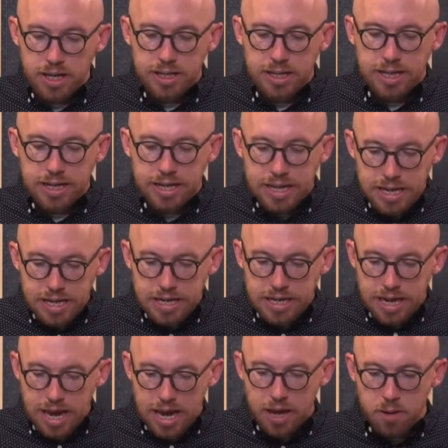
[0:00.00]
and that he
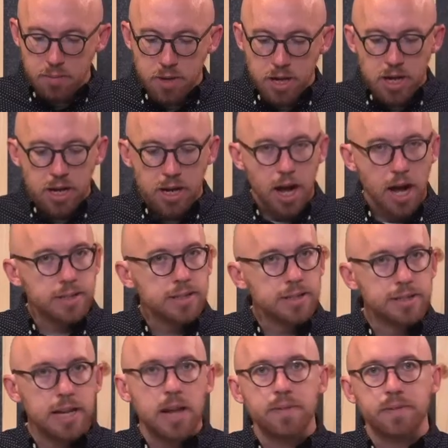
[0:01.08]
came not to
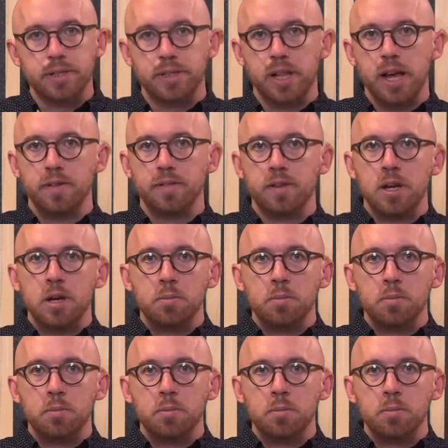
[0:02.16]
save his life,